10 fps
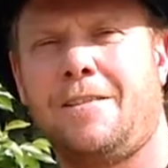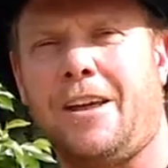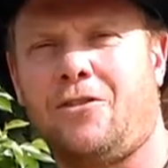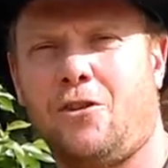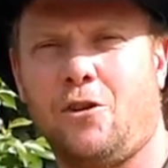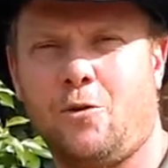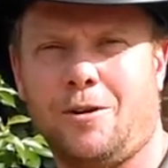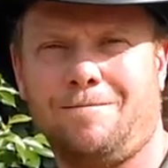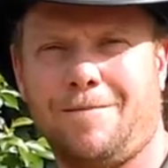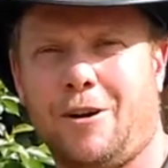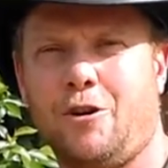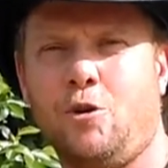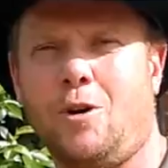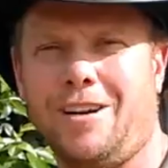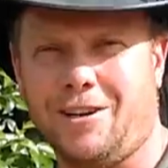That's our new one. Our
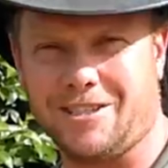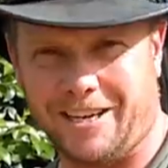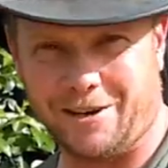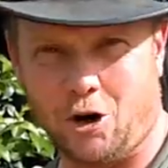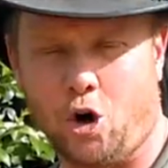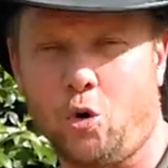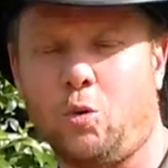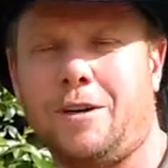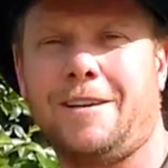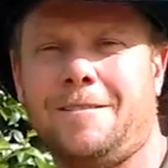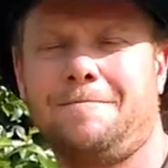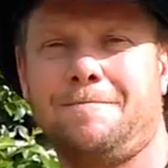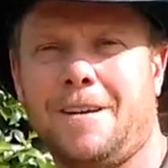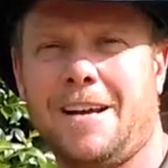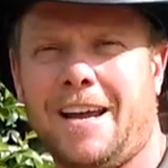new one looks like our old one did.
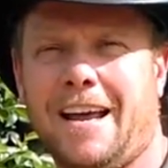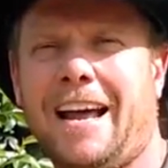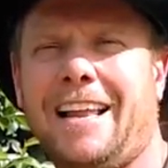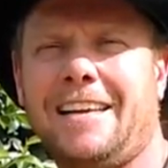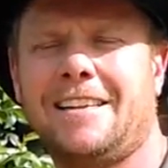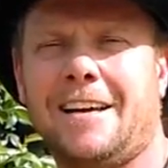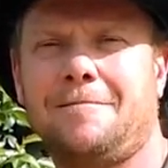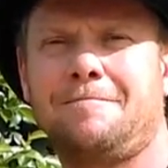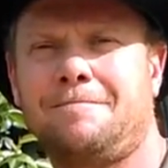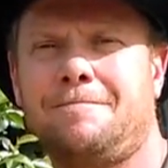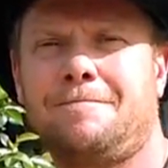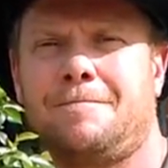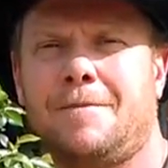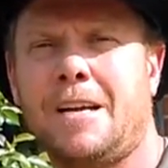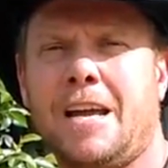And I like that.
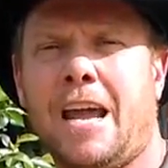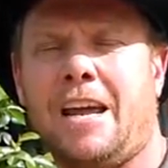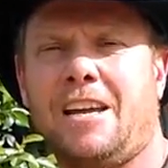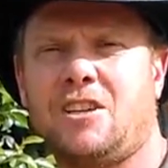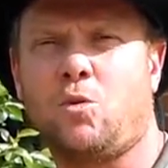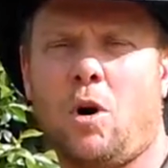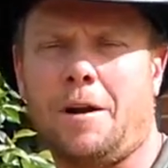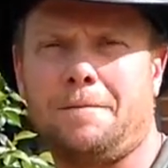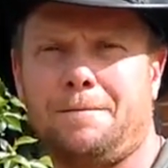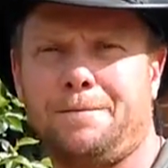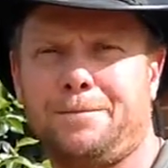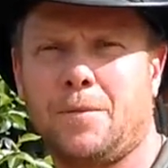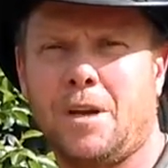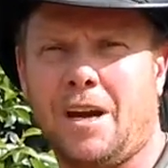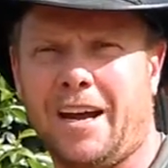And guess what?
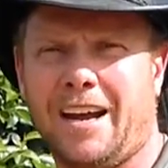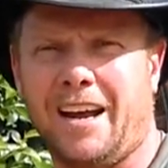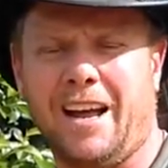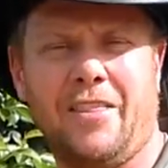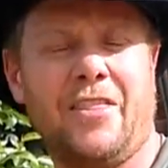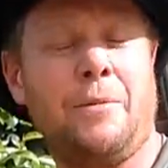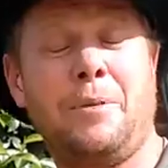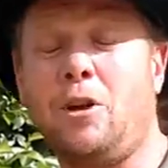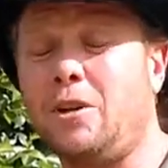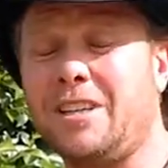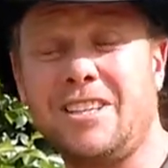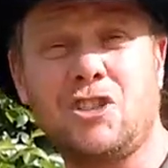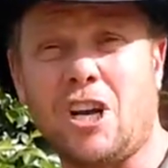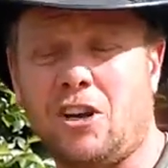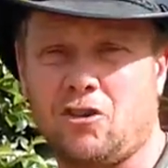Uh, the bill didn't
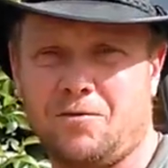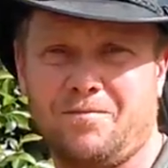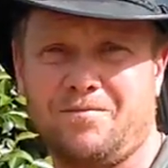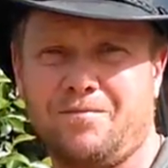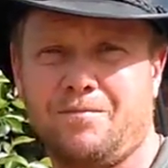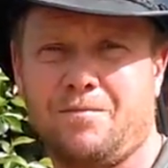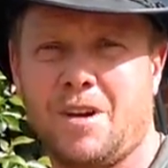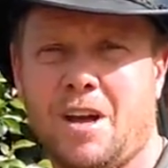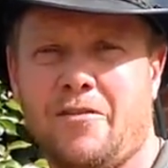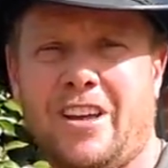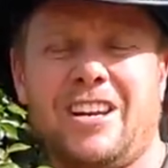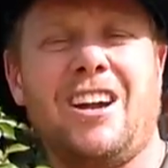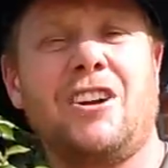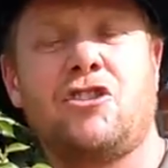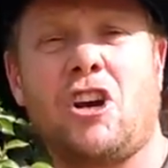change. They did
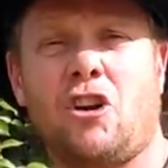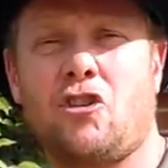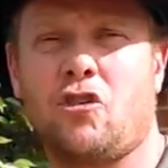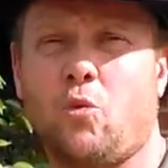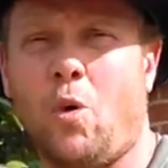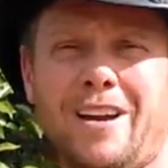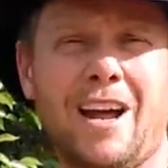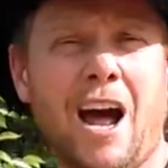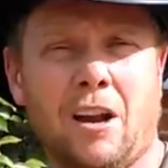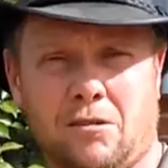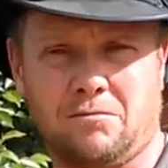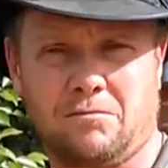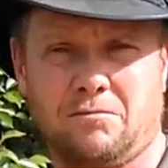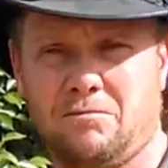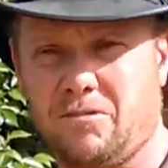not charge us $1
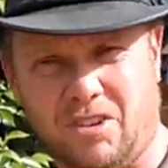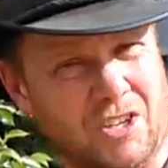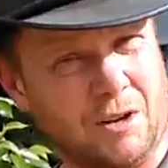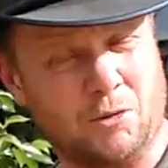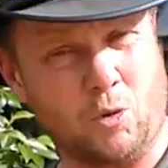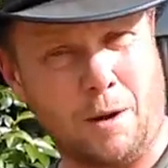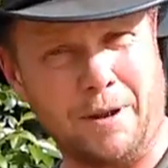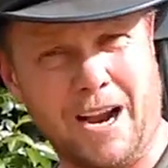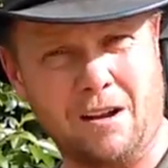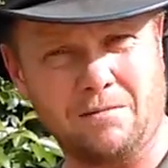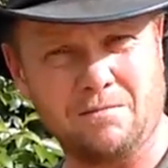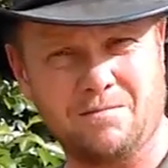to come swap it out.